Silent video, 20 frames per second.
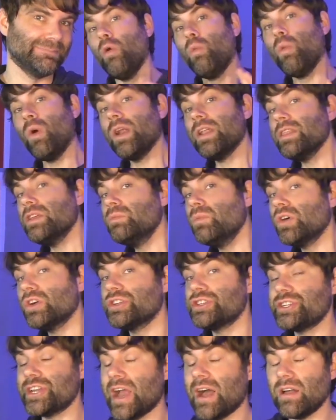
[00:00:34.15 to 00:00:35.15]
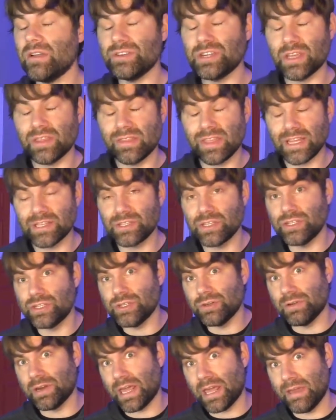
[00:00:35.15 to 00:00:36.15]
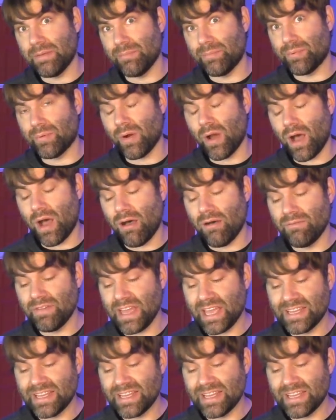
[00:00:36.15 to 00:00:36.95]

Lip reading: One of the more challenging things to do in improv